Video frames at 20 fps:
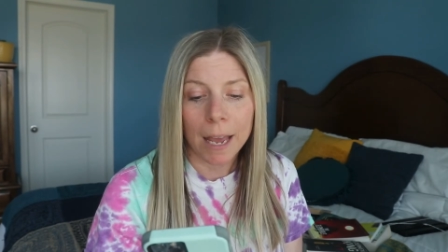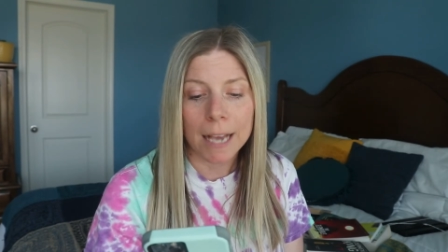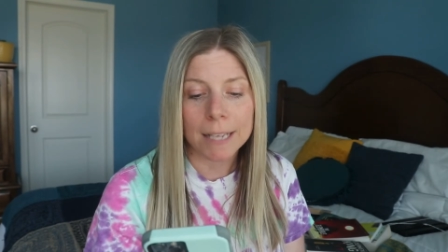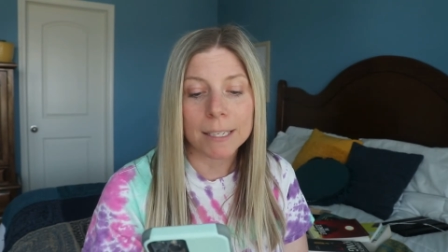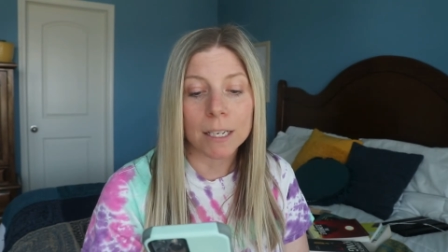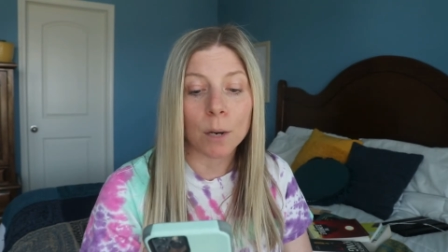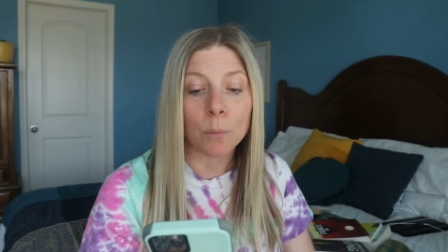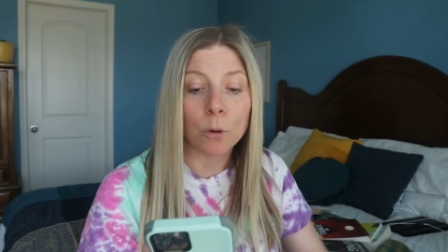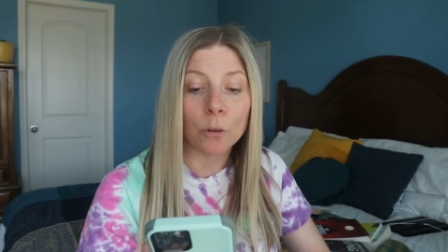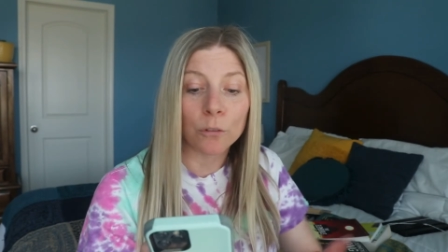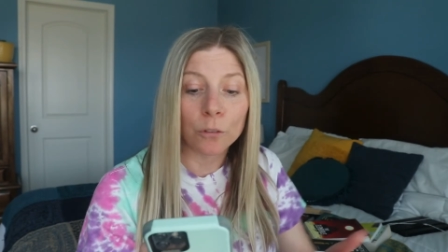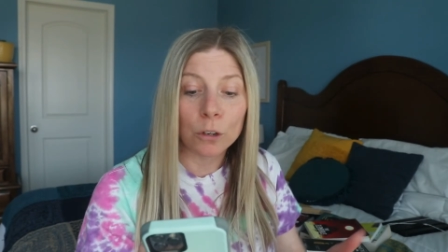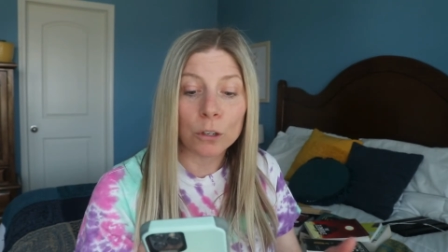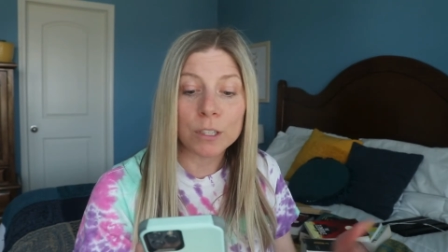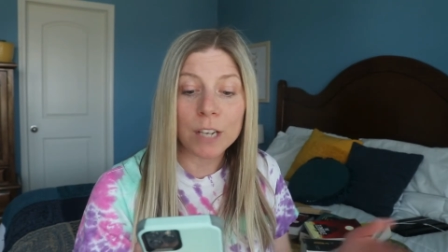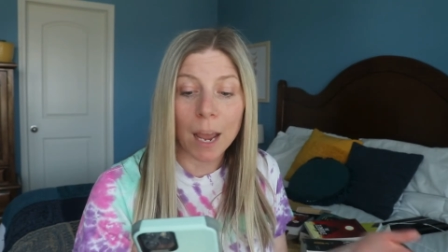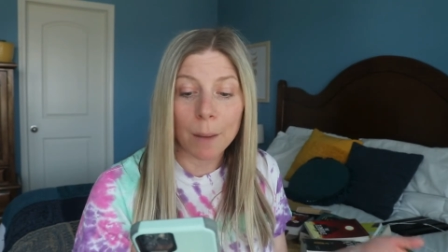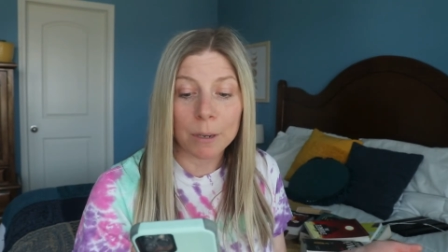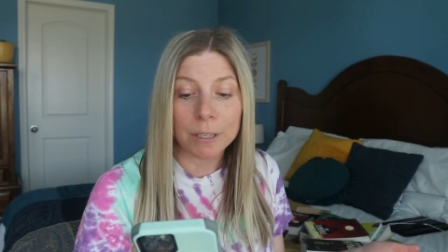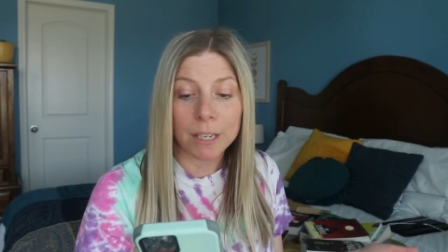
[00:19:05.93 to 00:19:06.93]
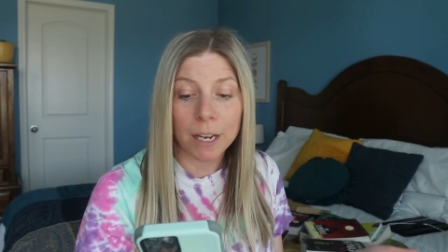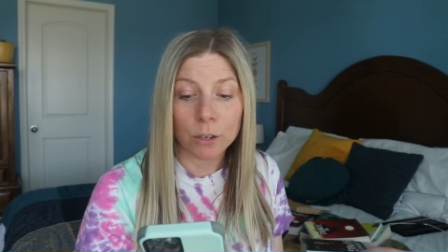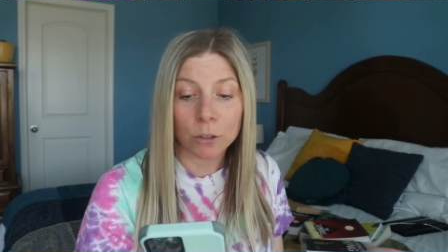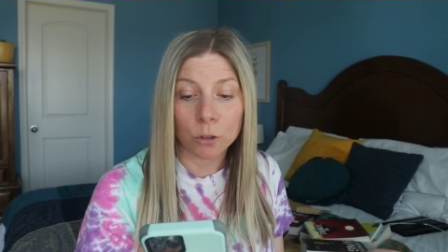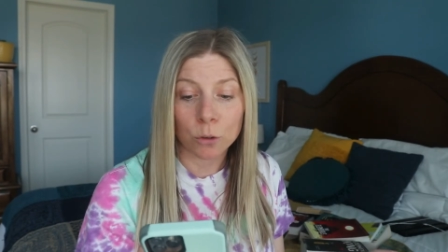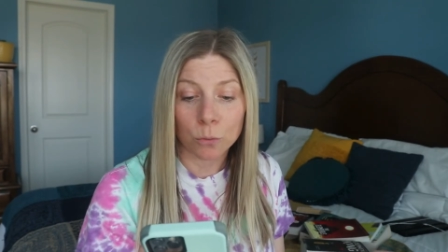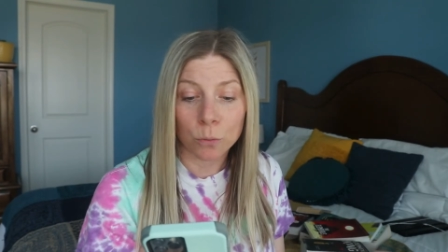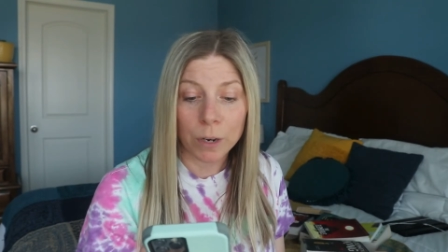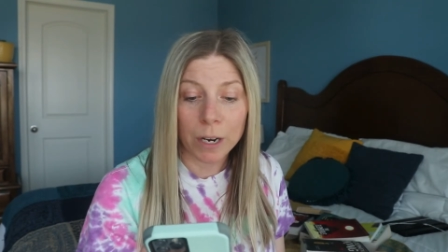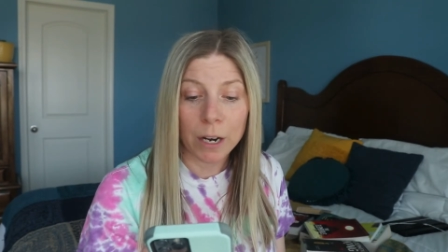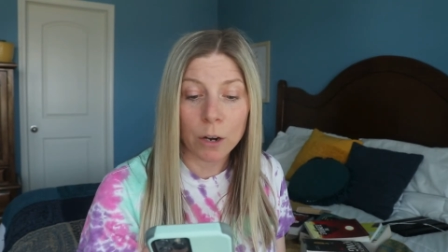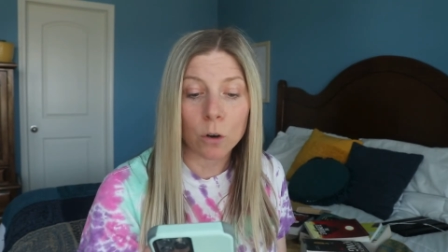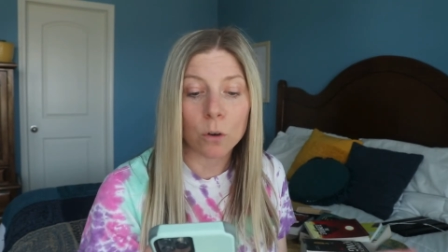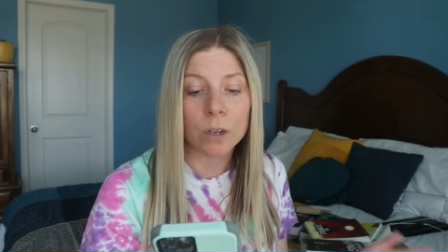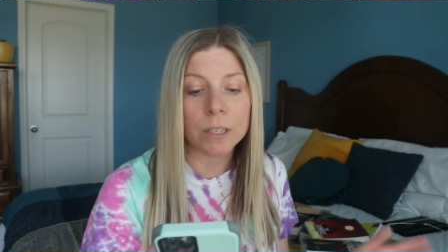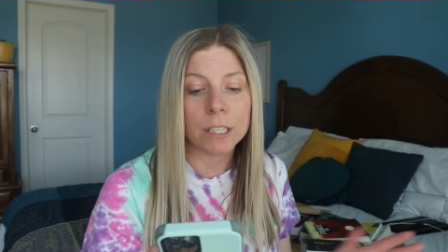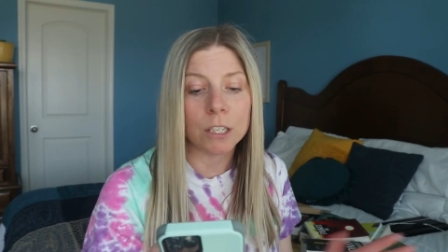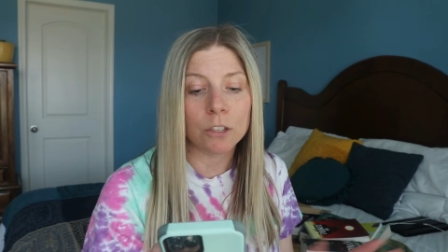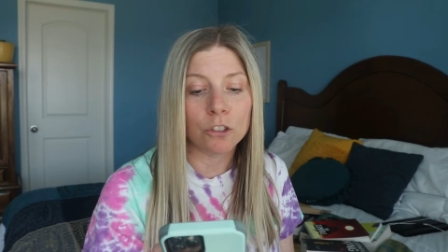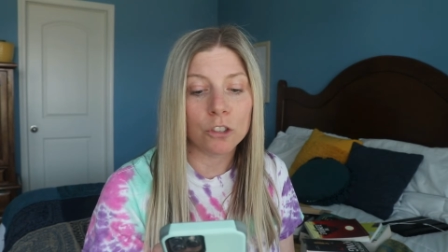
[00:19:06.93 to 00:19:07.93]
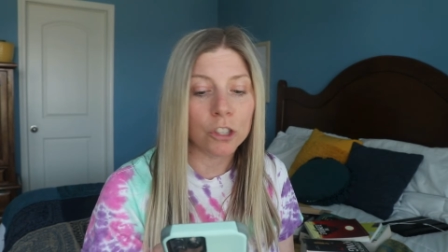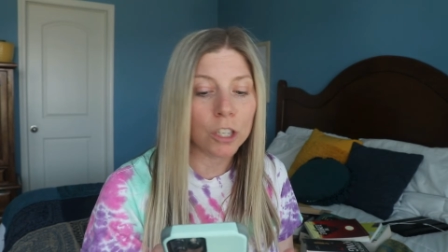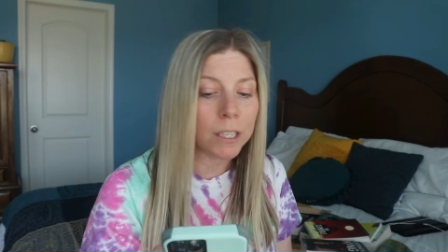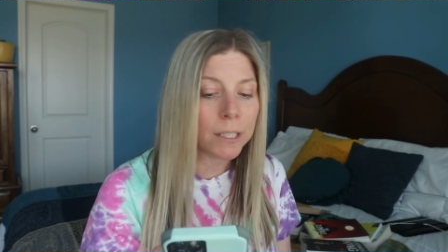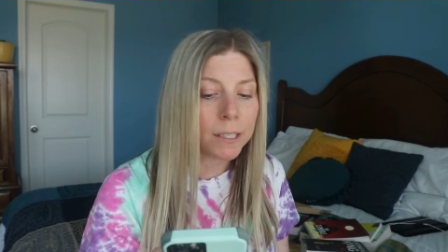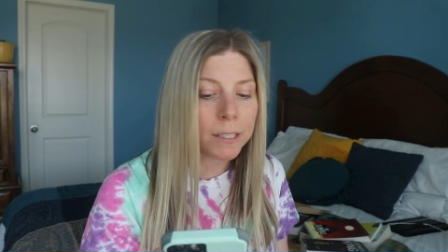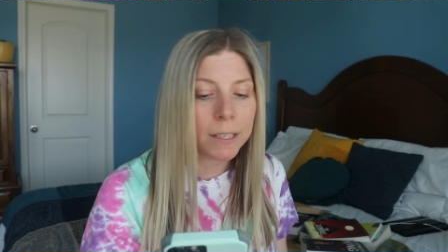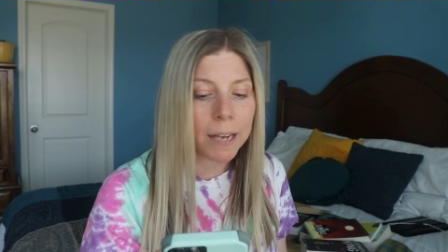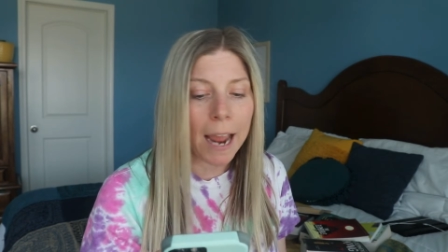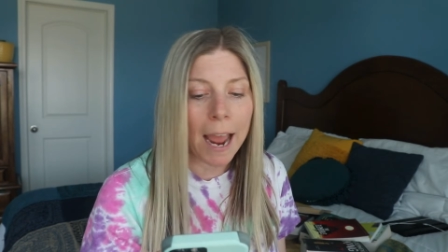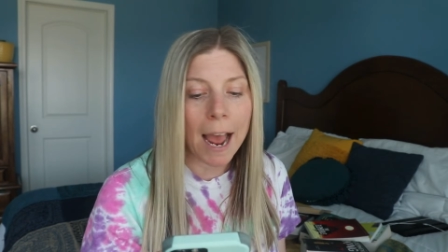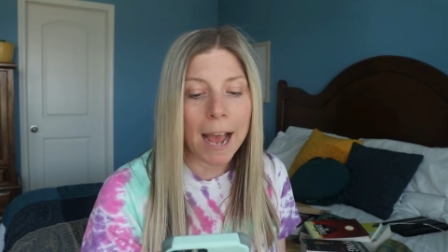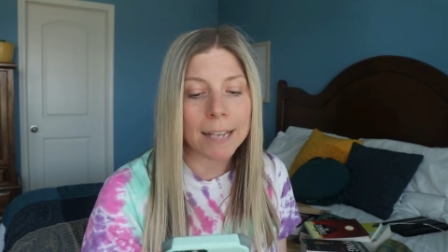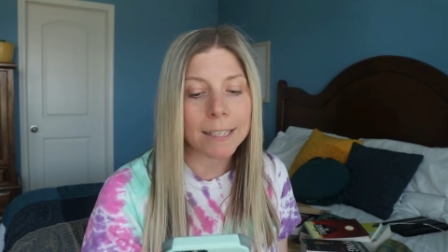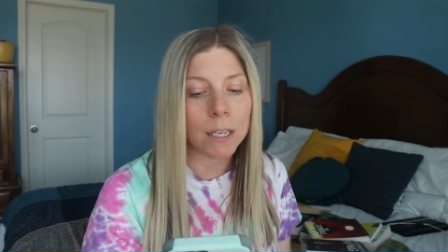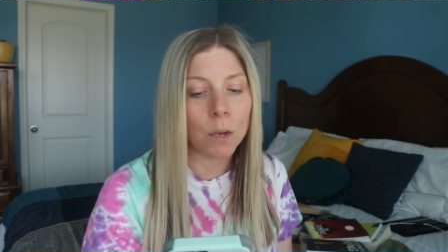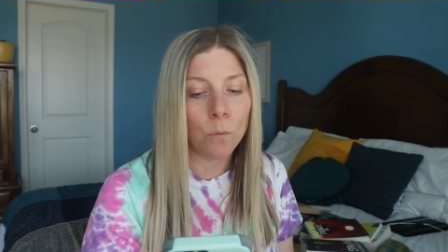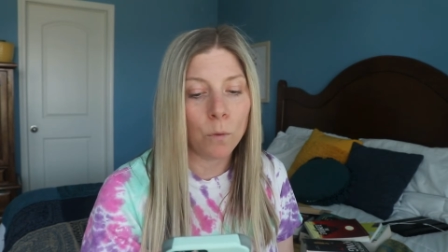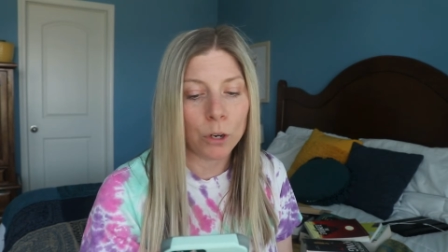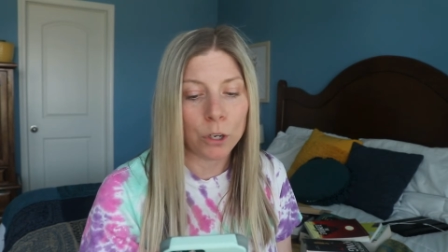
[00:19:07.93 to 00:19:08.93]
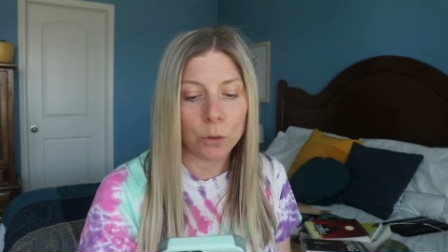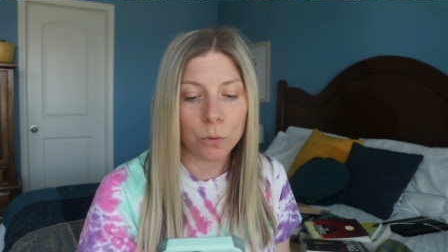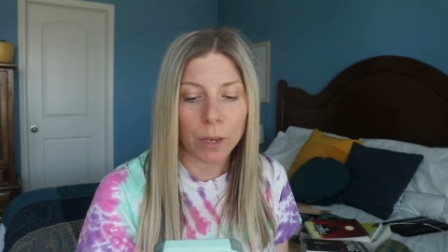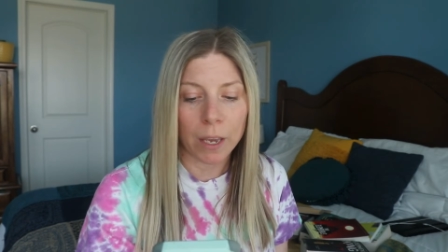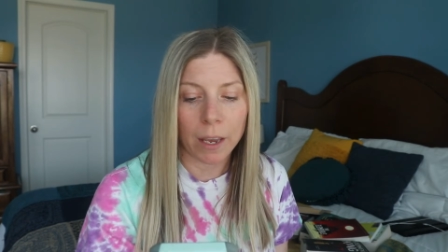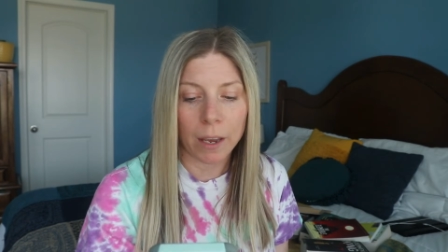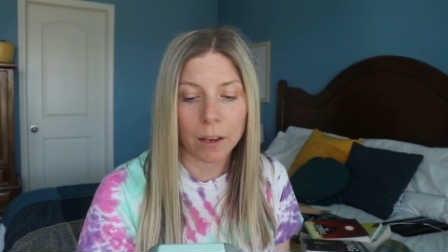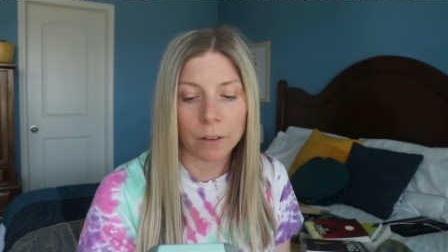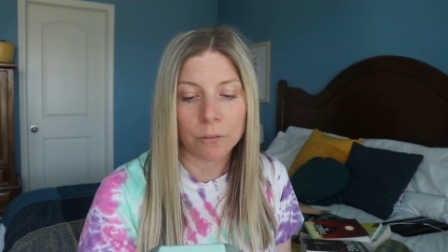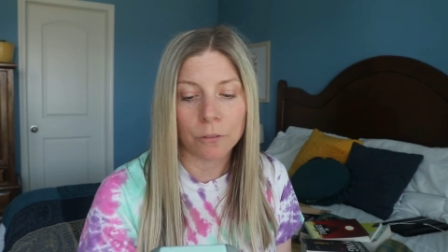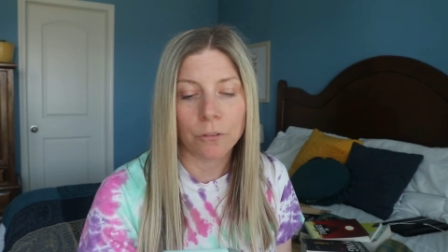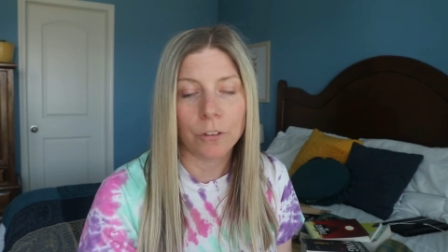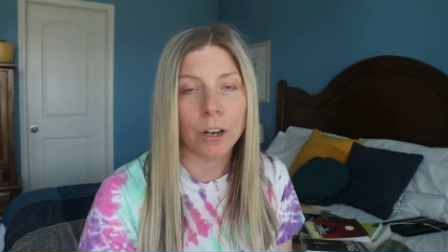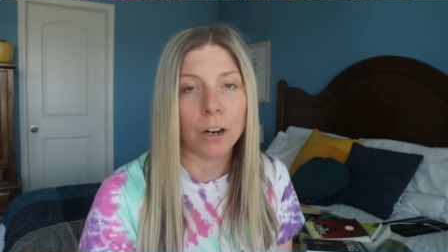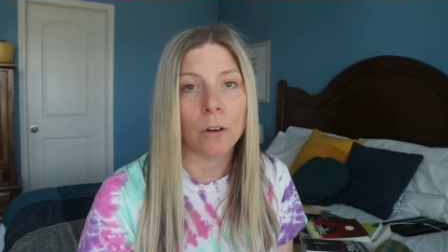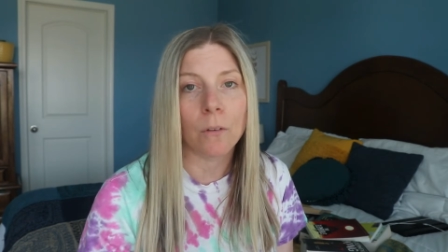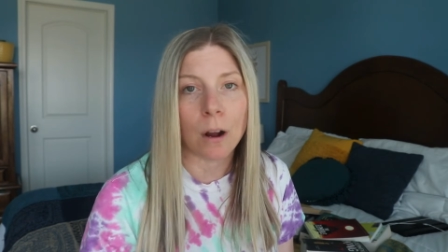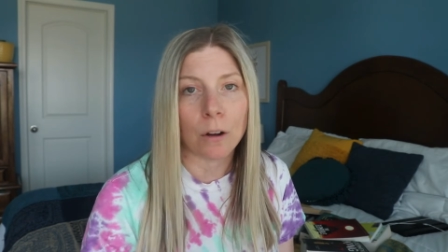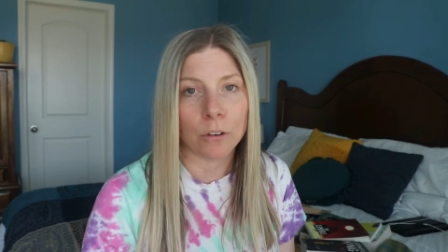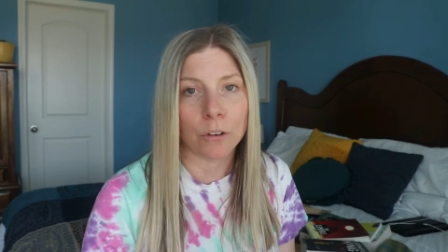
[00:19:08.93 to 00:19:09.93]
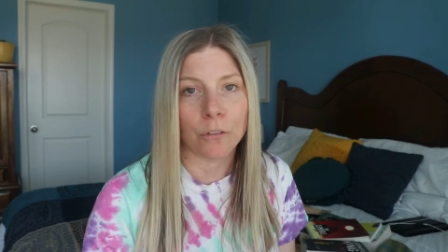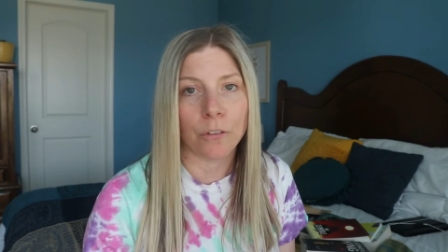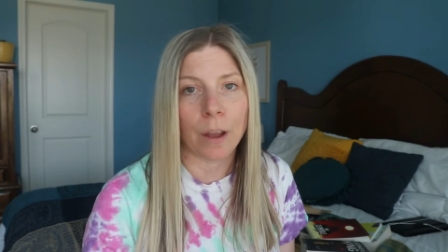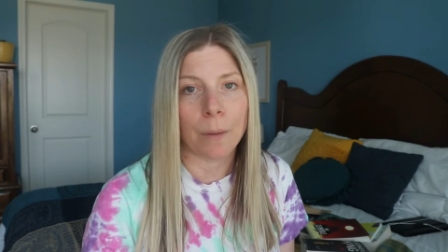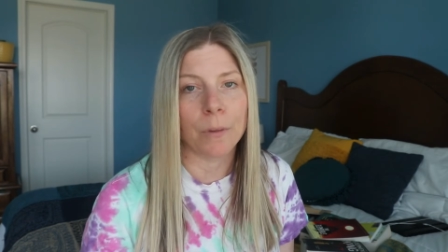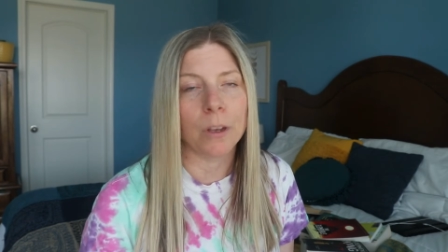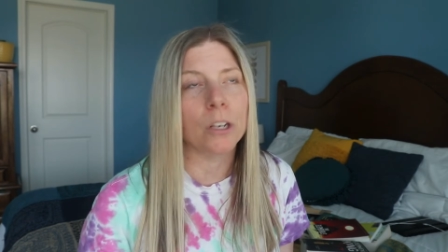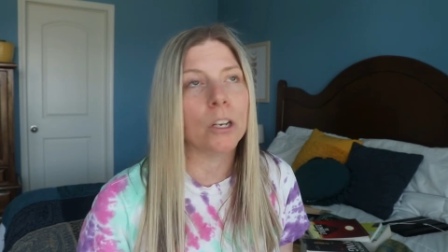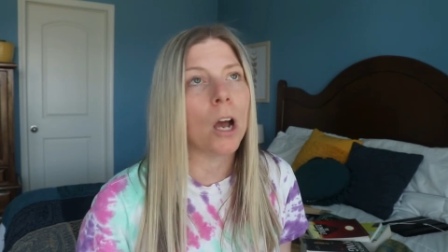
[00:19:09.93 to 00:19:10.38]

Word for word: As in a preferred time of day to read, or is it just as and when you can fit it around your family?